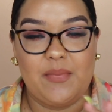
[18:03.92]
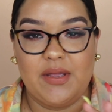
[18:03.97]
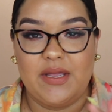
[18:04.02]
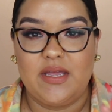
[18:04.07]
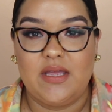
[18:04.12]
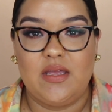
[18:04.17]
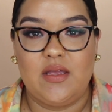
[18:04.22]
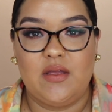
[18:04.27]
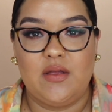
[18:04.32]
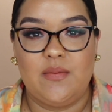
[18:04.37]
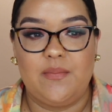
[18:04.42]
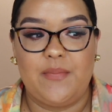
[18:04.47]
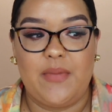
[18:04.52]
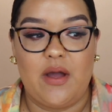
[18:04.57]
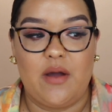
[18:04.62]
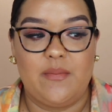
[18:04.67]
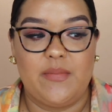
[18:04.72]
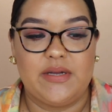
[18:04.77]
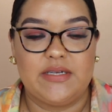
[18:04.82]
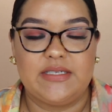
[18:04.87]
picky
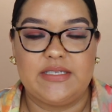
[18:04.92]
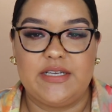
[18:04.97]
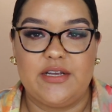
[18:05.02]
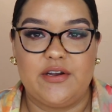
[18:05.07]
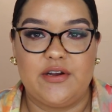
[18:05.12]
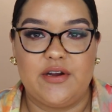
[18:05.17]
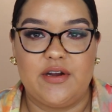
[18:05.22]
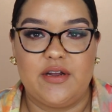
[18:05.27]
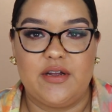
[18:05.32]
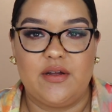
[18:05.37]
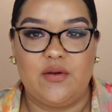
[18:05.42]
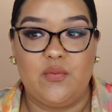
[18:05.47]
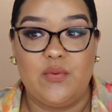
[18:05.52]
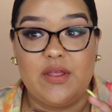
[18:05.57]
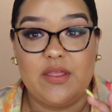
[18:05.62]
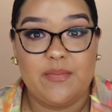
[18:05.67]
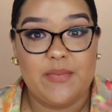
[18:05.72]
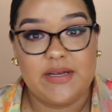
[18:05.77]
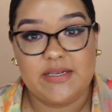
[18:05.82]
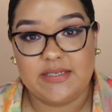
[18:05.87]
about
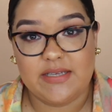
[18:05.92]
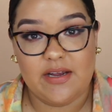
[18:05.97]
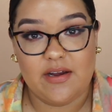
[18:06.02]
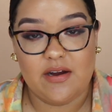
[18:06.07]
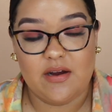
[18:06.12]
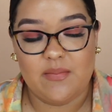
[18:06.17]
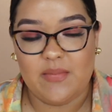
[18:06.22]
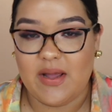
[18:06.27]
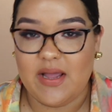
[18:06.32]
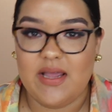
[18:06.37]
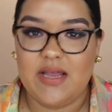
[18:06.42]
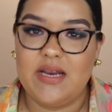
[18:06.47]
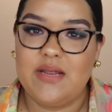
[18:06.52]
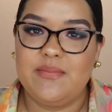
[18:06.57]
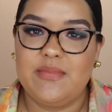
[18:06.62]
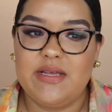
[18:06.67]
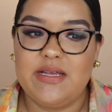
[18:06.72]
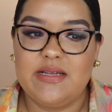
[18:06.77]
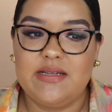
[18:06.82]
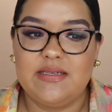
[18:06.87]
mascara by any
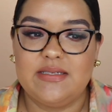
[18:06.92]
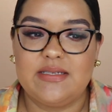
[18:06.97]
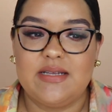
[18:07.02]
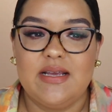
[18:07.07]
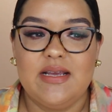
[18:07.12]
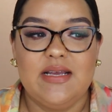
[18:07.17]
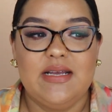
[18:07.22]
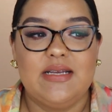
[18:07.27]
means,